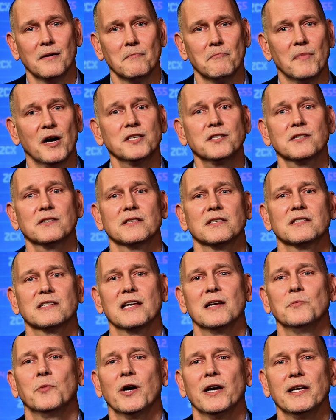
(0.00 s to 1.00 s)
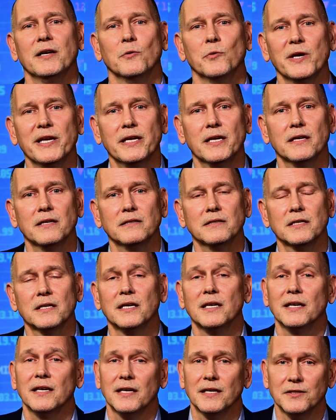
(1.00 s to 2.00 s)
much the same way it weakened
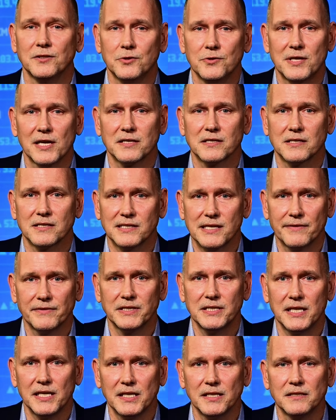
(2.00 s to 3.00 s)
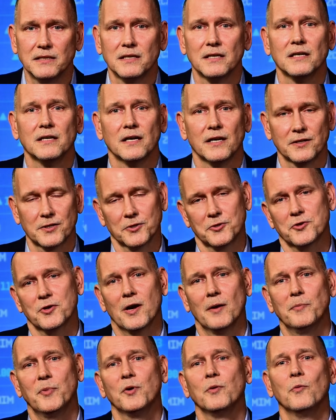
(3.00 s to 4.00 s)
in 2017 under
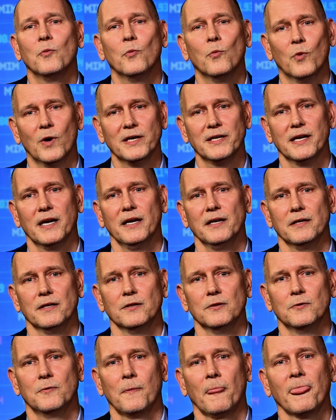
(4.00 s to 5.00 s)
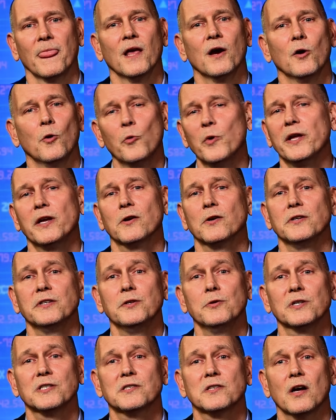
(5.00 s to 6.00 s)
Trump 1.0. A weaker U.S.